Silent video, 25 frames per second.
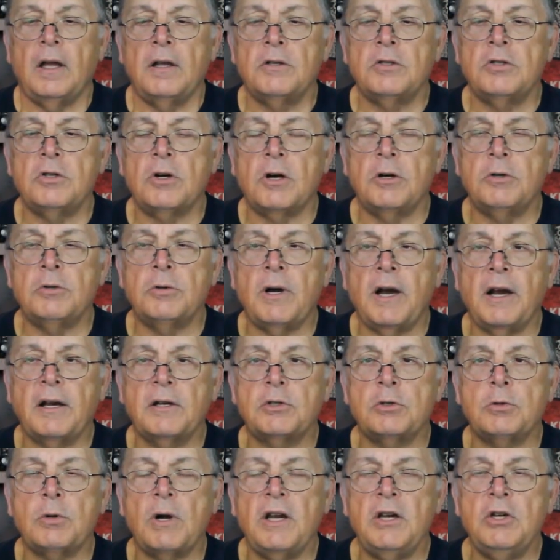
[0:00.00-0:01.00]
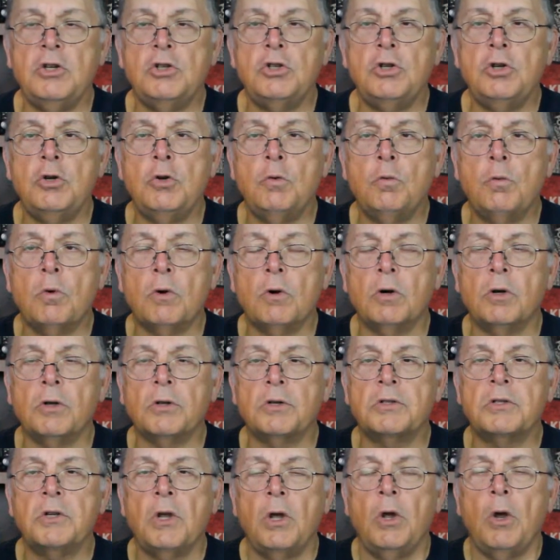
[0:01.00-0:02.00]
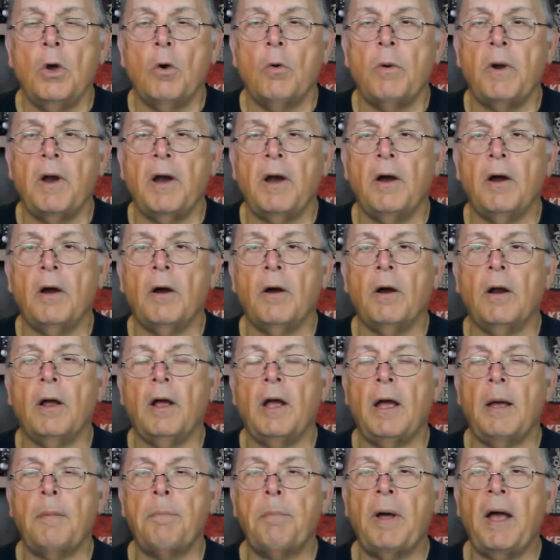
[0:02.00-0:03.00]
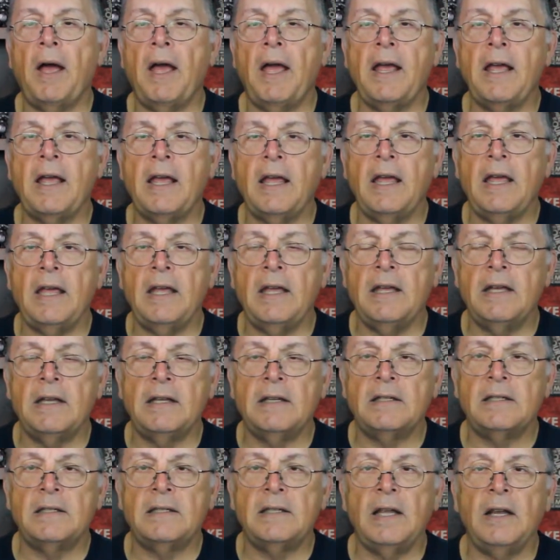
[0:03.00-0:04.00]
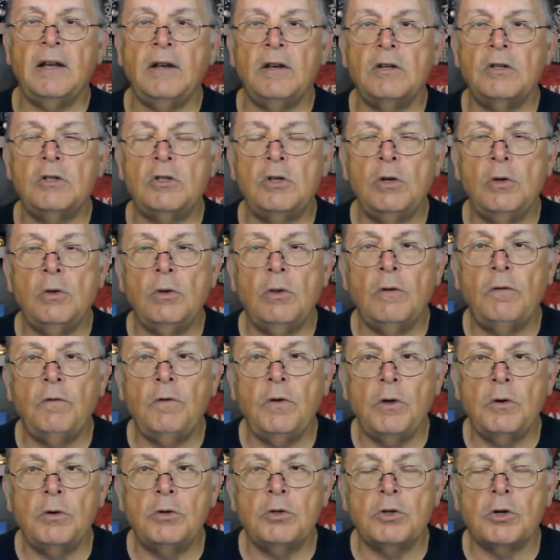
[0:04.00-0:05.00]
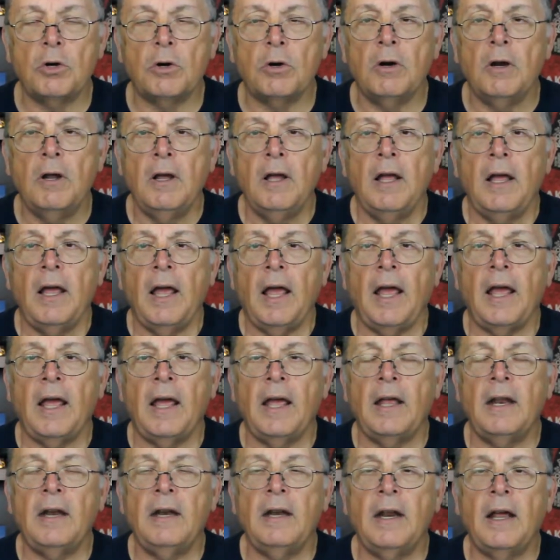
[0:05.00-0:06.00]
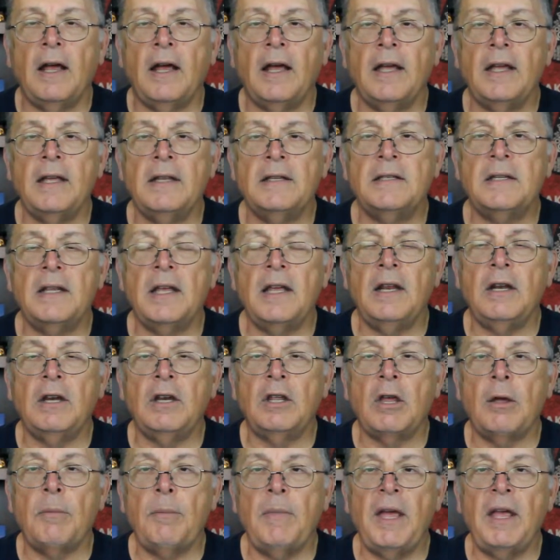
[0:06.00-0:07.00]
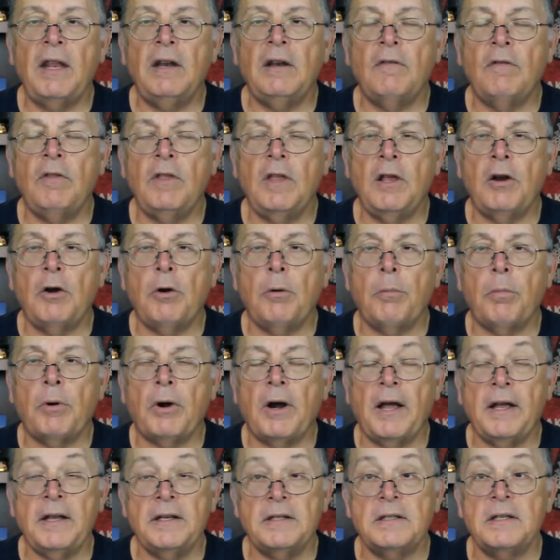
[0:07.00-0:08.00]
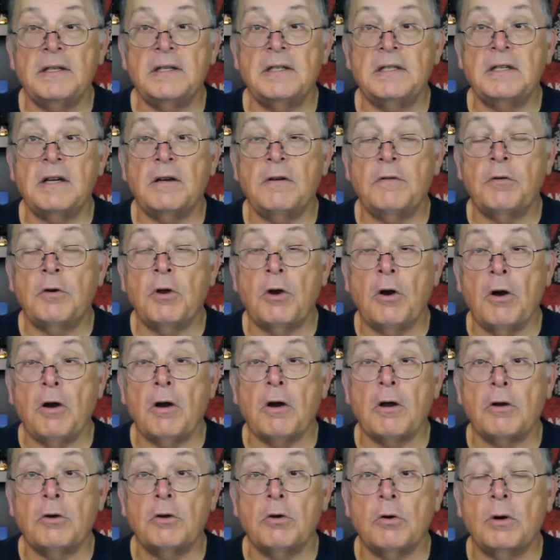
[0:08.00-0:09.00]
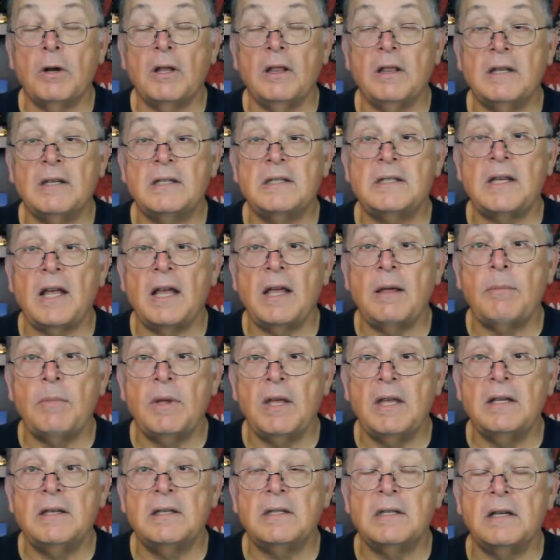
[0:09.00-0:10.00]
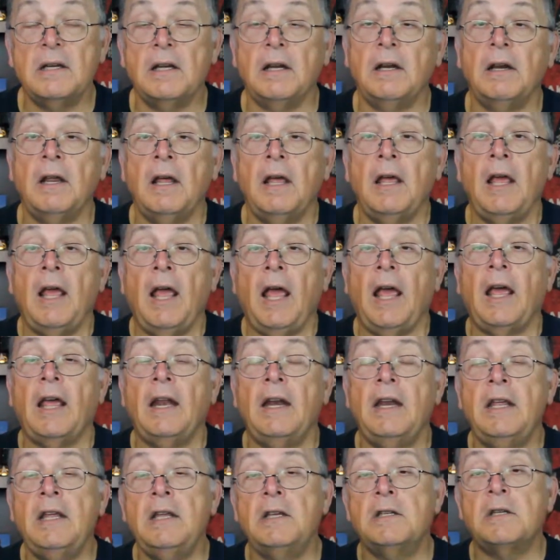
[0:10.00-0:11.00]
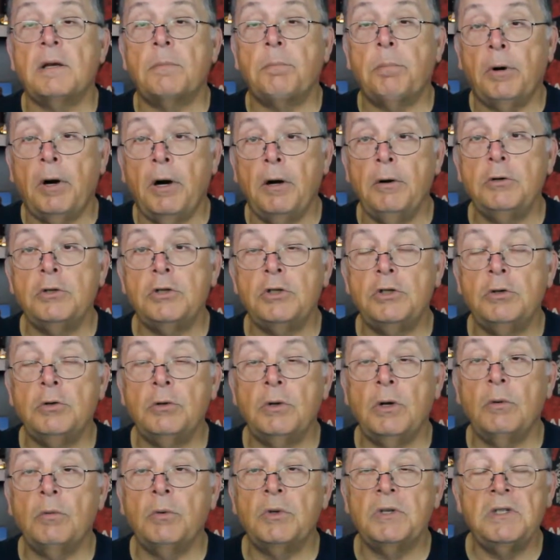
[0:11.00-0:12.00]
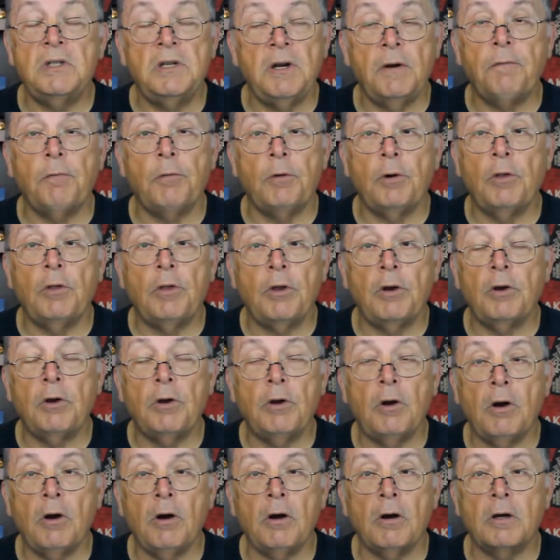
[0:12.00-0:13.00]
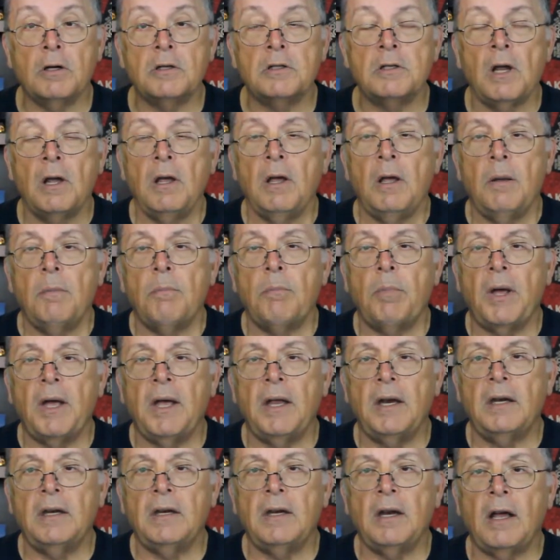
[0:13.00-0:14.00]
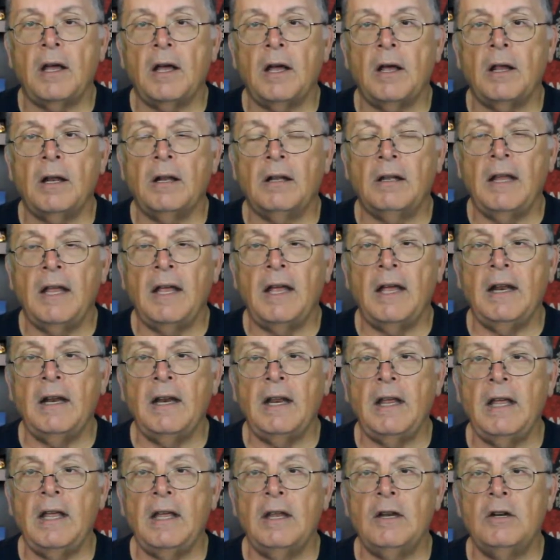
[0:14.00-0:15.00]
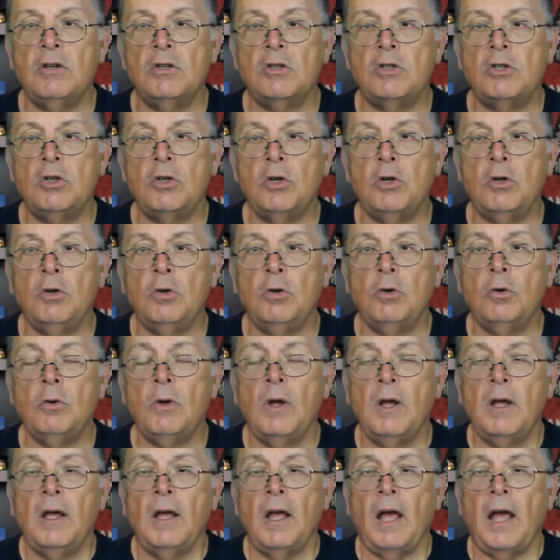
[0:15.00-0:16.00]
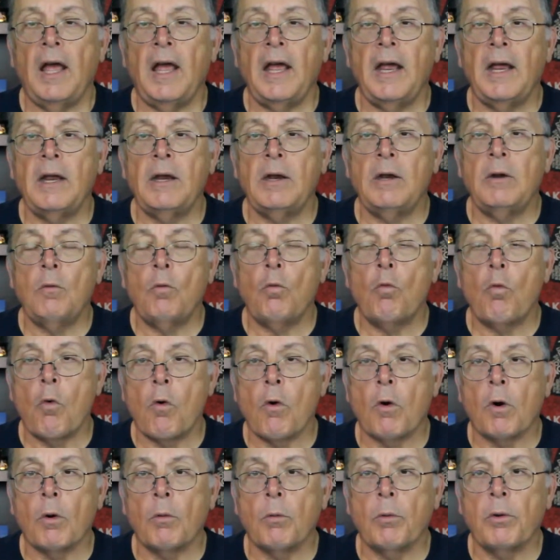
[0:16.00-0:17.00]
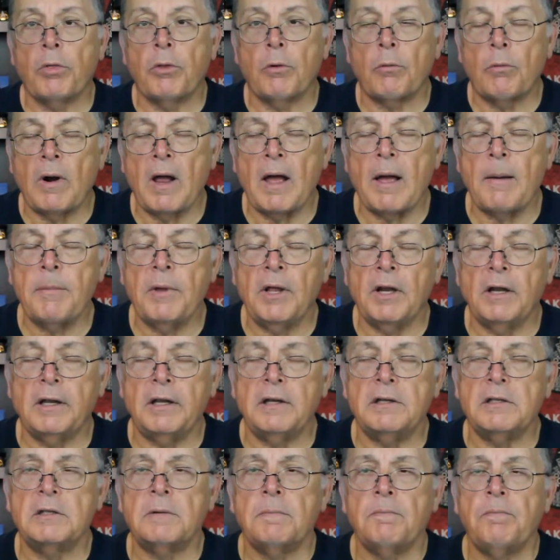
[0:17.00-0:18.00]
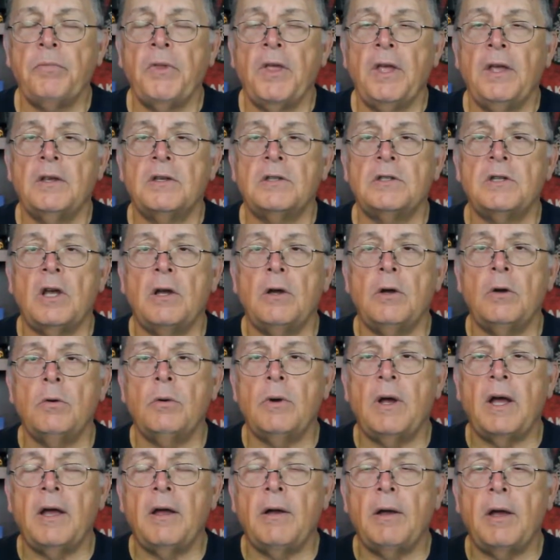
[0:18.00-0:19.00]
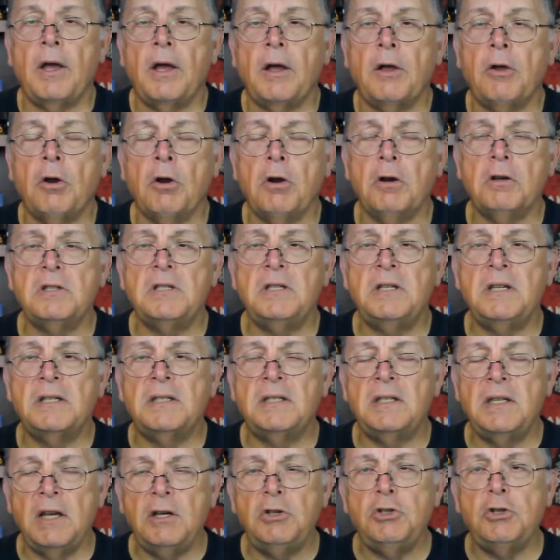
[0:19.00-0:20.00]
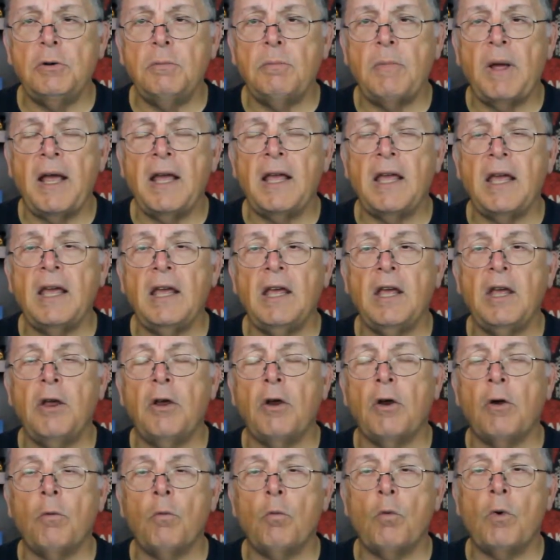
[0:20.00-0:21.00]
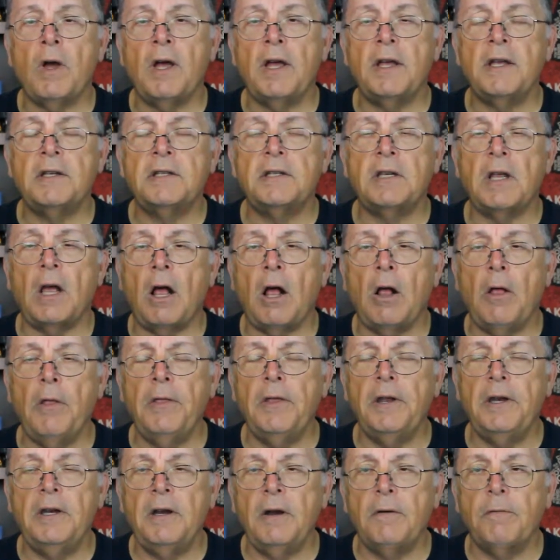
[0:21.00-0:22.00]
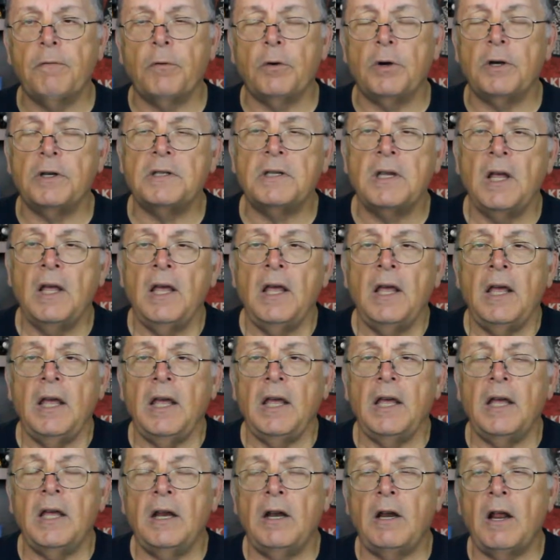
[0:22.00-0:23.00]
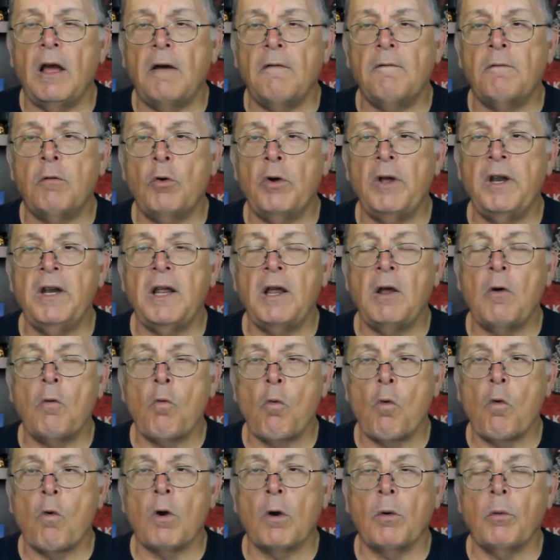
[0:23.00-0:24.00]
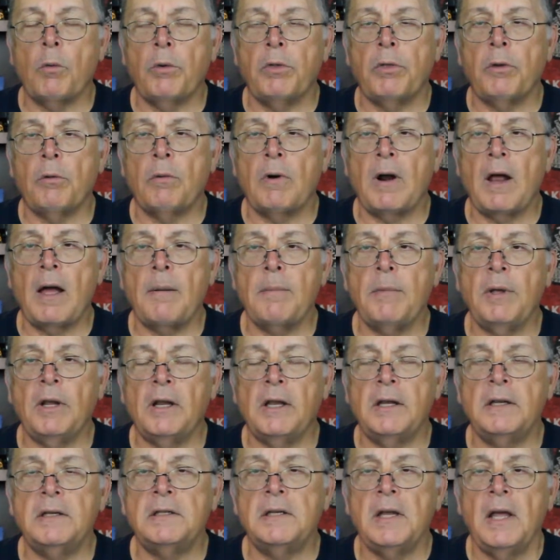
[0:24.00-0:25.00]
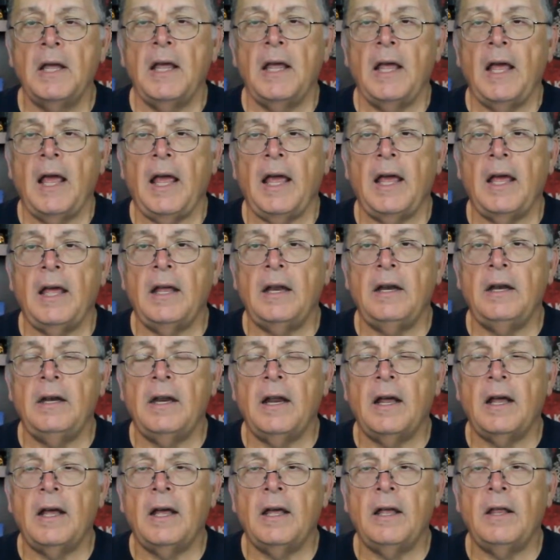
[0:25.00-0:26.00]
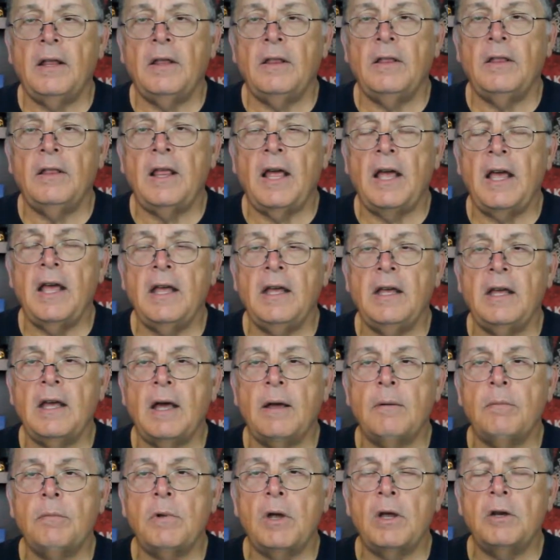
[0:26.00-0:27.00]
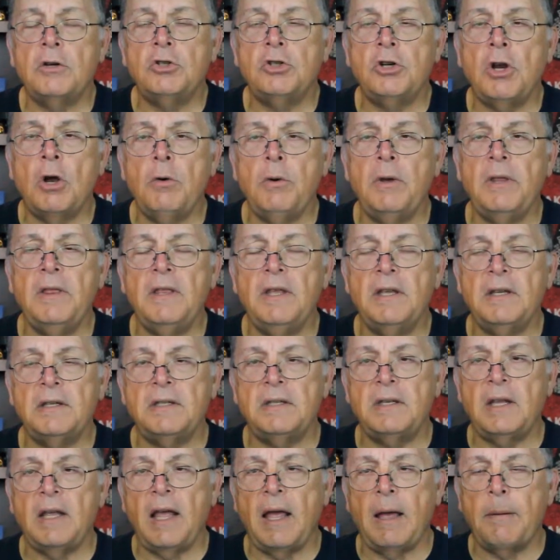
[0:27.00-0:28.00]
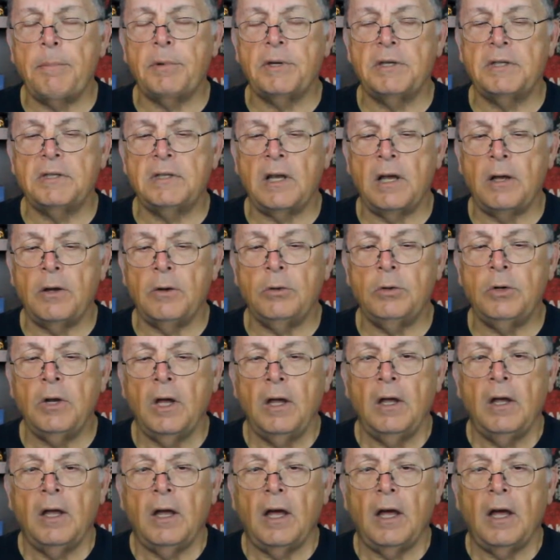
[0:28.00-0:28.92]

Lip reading: Star Trek Strange New Worlds, where Pike is sent to the future and is in command of the Enterprise instead of Kirk during this same incident. And his approach to it was different than Kirk's, but led into a war with the Romulans. So Kirk's decision-making here was all the difference in avoiding war with the Romulans. And they show in this episode